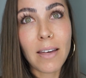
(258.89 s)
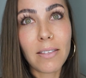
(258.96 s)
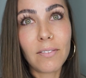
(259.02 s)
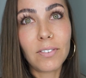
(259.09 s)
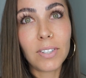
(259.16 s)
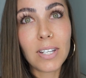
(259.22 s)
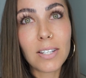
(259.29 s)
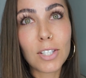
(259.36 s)

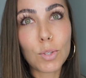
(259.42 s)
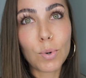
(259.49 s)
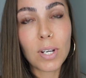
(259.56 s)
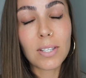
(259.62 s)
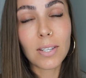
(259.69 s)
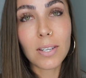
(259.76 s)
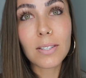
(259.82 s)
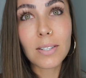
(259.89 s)
of least
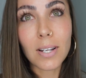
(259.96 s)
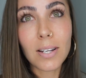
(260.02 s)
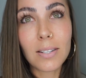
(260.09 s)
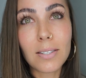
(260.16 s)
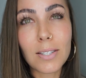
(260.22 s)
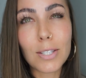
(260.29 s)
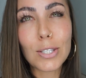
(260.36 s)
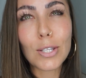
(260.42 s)

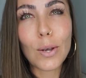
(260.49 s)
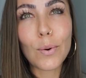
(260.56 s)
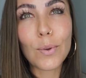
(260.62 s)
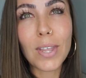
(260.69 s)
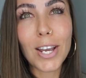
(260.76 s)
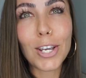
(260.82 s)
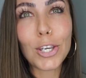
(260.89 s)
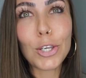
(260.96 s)
resistance so that